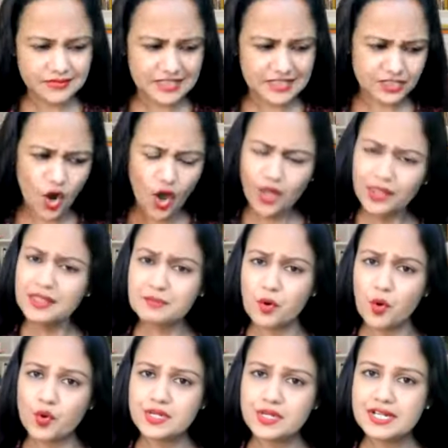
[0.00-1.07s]
Now, on the
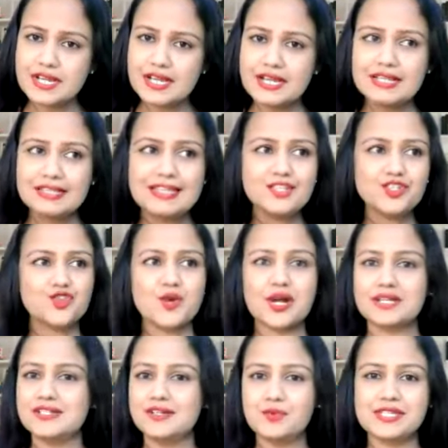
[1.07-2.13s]
boat, the
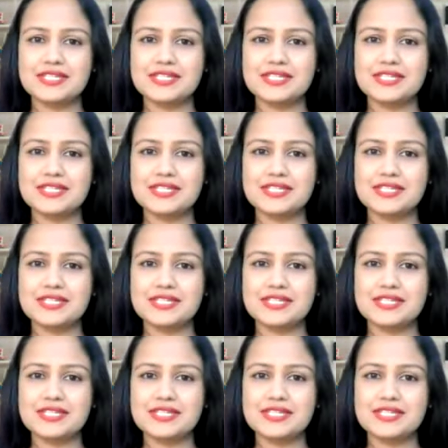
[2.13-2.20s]
instructor was